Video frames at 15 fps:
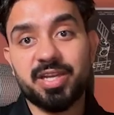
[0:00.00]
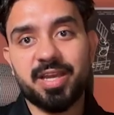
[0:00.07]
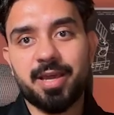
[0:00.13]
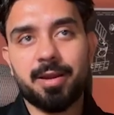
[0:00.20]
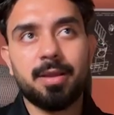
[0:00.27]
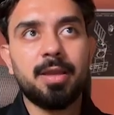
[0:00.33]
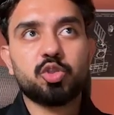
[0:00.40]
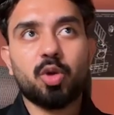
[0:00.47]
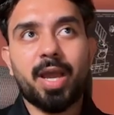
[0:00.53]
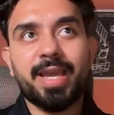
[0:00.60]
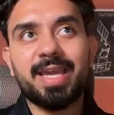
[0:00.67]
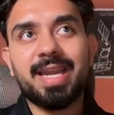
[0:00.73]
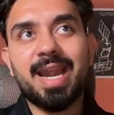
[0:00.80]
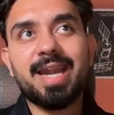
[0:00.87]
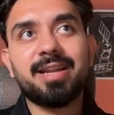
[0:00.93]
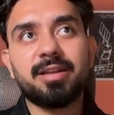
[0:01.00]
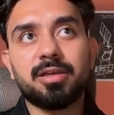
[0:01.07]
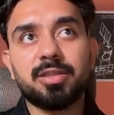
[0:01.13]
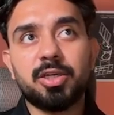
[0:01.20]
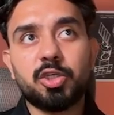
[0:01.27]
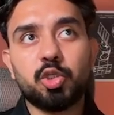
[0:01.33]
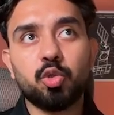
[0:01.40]
here. So I can add
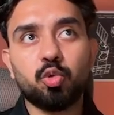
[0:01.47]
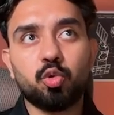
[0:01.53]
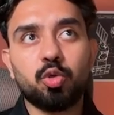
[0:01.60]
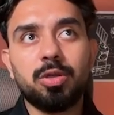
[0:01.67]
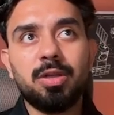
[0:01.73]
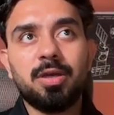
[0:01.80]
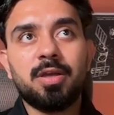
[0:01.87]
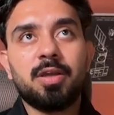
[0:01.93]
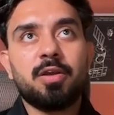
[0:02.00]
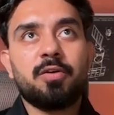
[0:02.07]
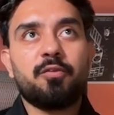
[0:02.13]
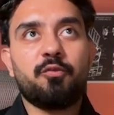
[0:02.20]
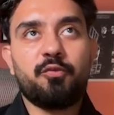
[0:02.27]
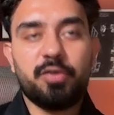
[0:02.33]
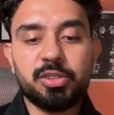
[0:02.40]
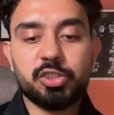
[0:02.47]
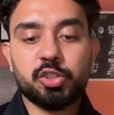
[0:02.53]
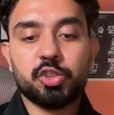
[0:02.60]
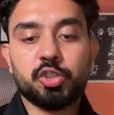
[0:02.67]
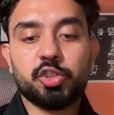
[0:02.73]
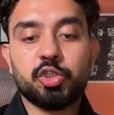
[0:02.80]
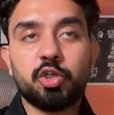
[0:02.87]
another tool which
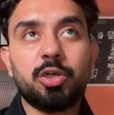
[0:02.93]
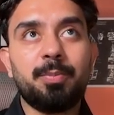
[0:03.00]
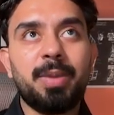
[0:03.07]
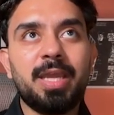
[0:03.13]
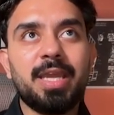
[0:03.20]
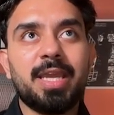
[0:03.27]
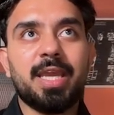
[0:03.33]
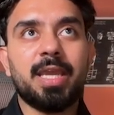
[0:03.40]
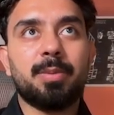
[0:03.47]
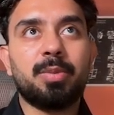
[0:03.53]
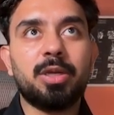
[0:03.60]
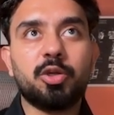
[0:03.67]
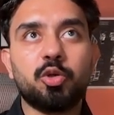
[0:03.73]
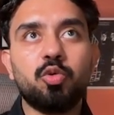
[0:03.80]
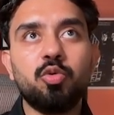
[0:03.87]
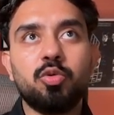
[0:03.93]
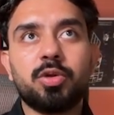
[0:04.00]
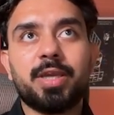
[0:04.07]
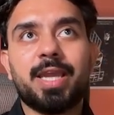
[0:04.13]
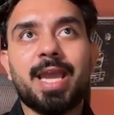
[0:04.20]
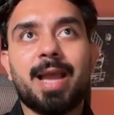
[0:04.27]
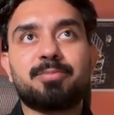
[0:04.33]
should be able to
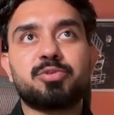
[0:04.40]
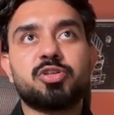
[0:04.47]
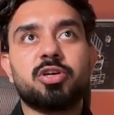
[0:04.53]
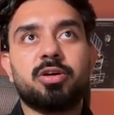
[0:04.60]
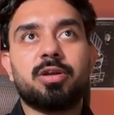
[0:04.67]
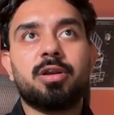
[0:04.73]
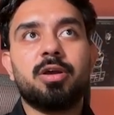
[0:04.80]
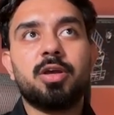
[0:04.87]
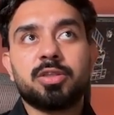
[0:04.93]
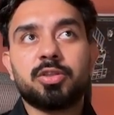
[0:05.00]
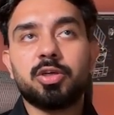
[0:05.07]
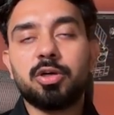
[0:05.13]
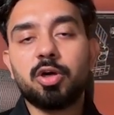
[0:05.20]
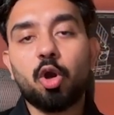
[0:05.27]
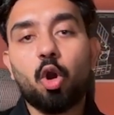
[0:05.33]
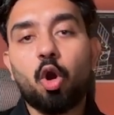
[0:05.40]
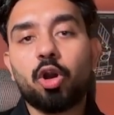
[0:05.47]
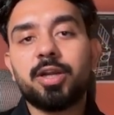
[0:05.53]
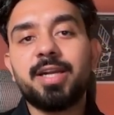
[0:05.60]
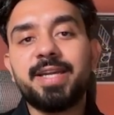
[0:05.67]
capture the order